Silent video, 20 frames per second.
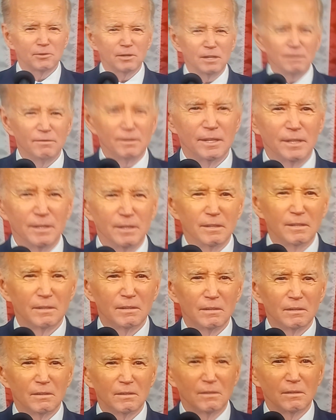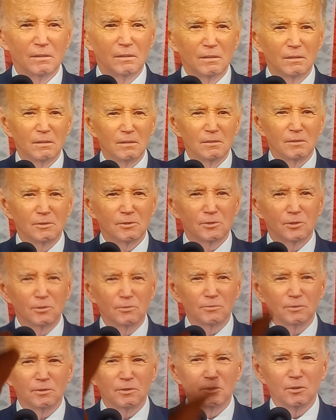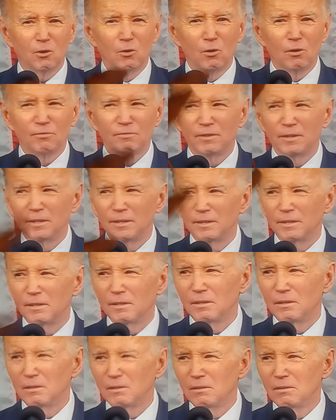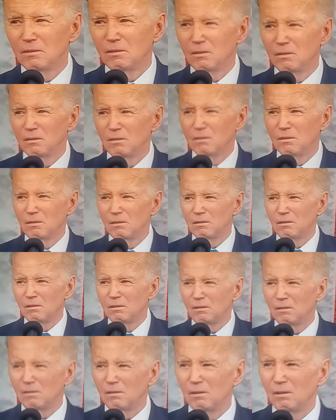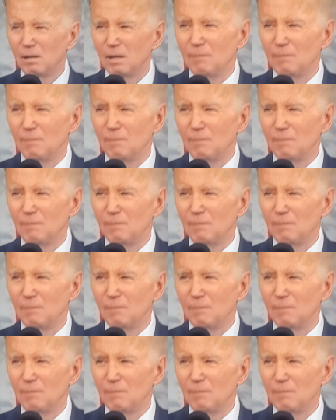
Yeah, who threw it? Who threw the COVID? Who made it? Huh?